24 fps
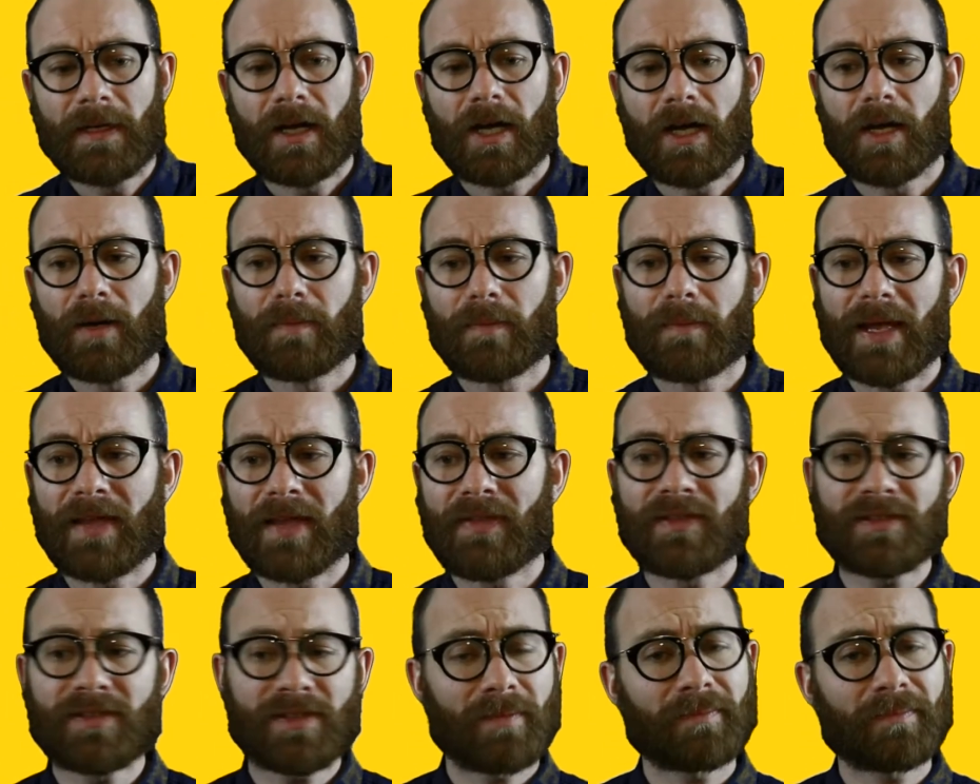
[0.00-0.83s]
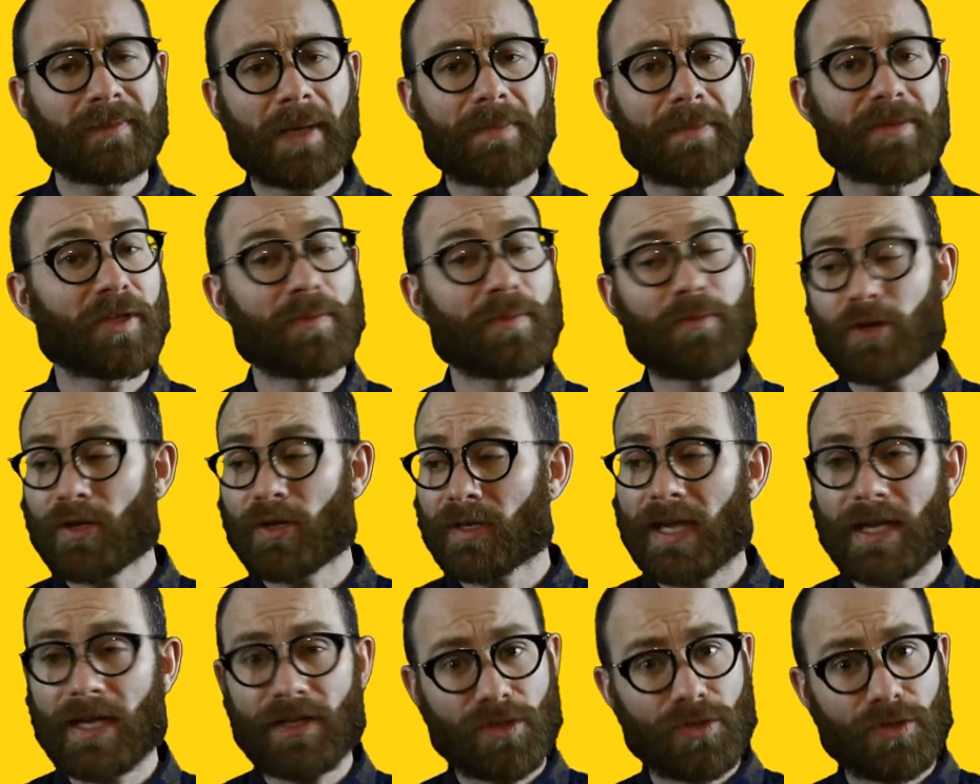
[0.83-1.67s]
And then sometimes
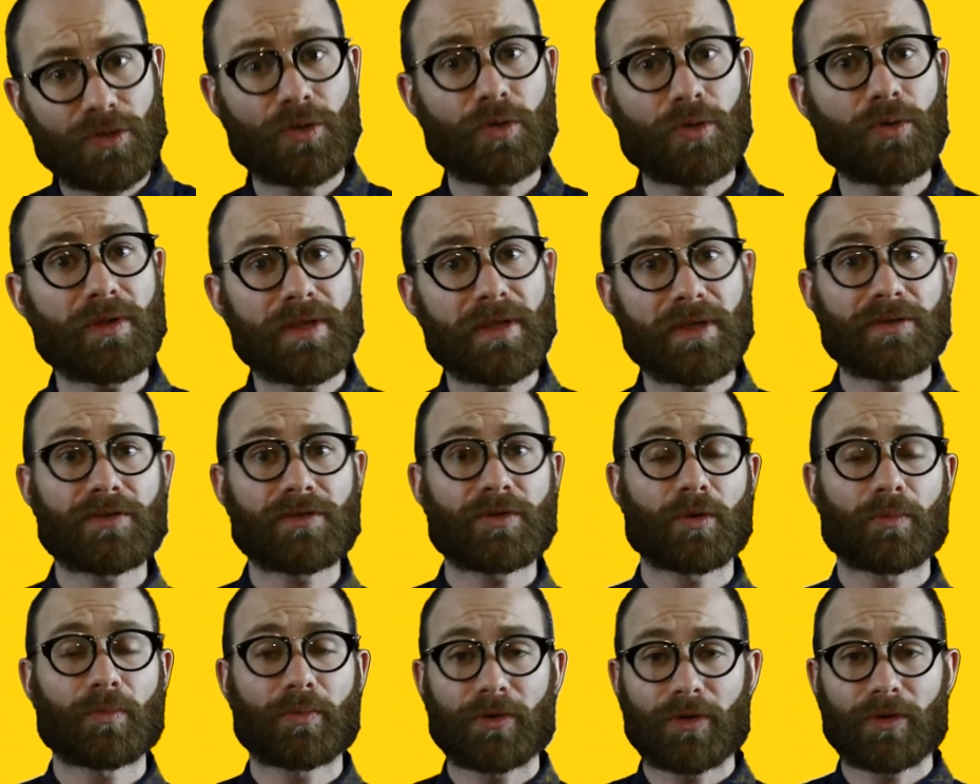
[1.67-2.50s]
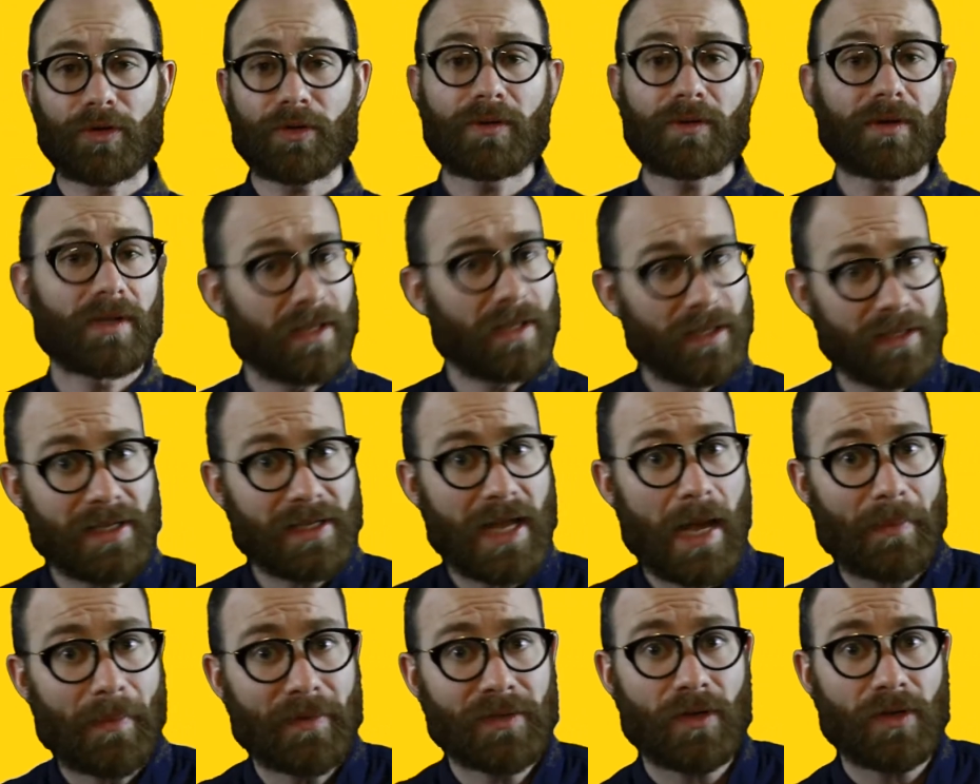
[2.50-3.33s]
communication to the interpreter. This
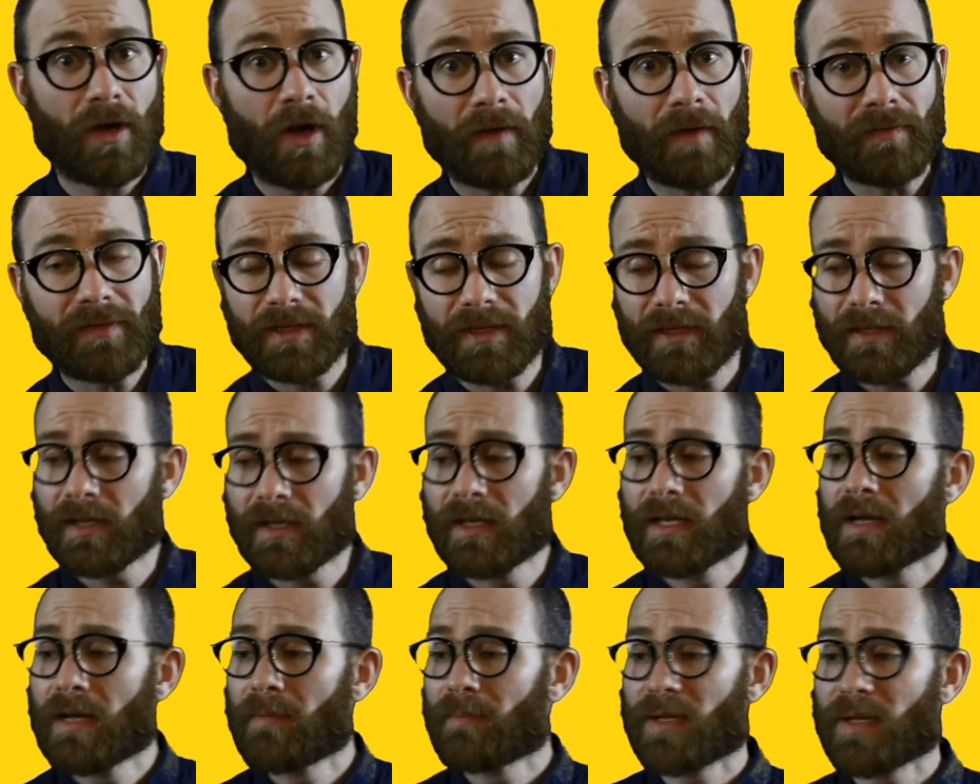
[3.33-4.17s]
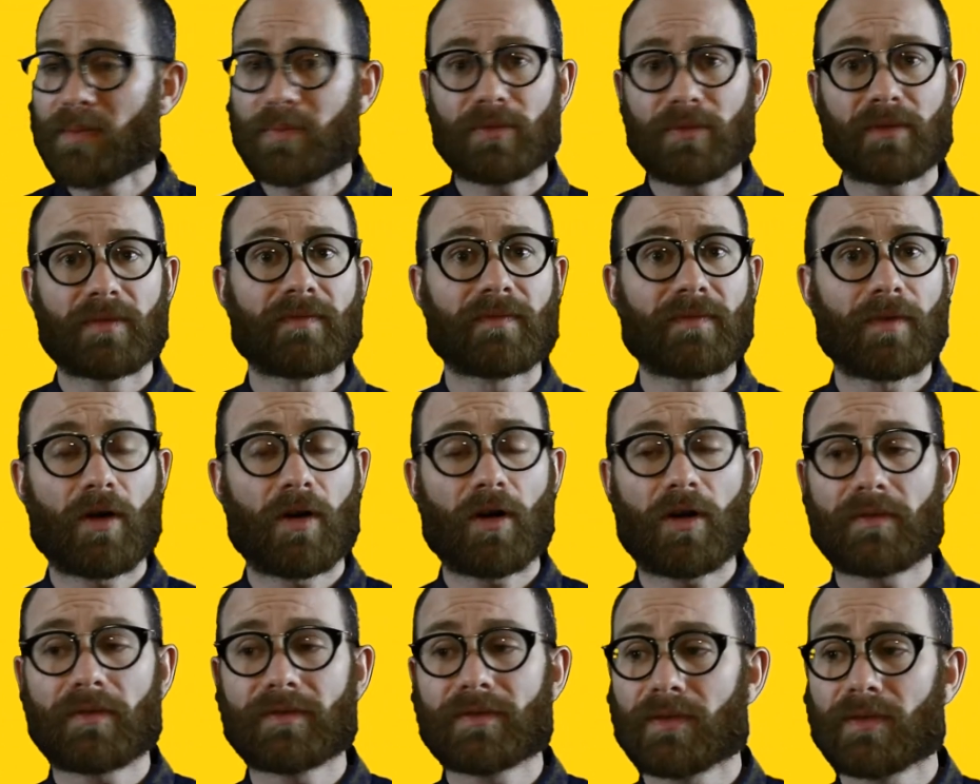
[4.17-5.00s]
happens often. People
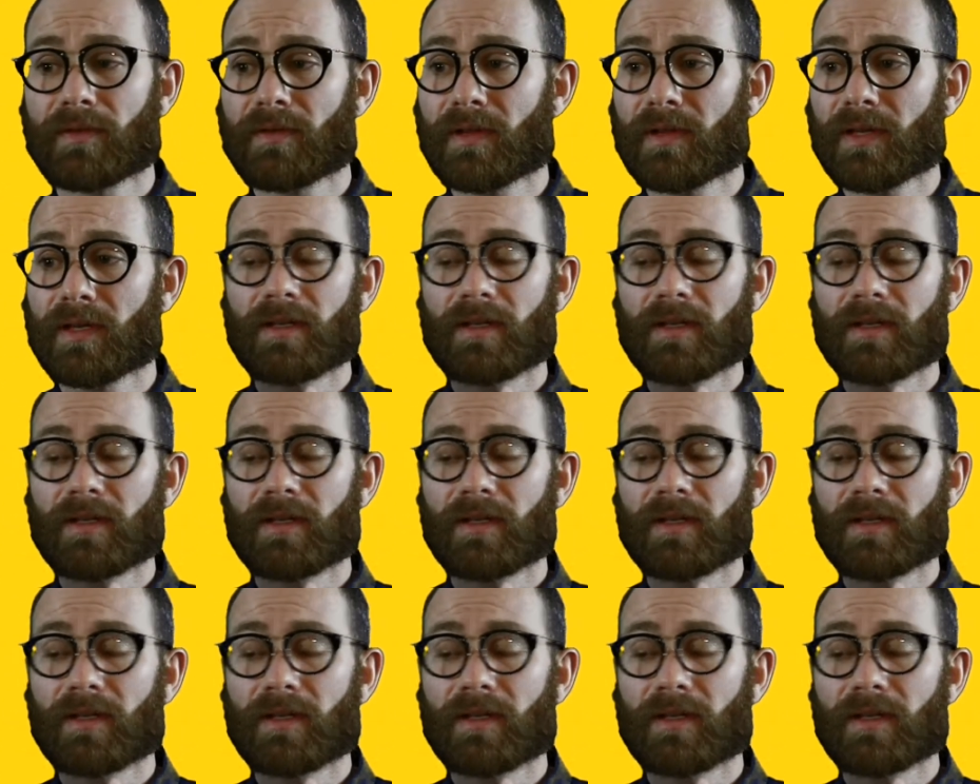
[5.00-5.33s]
involved, or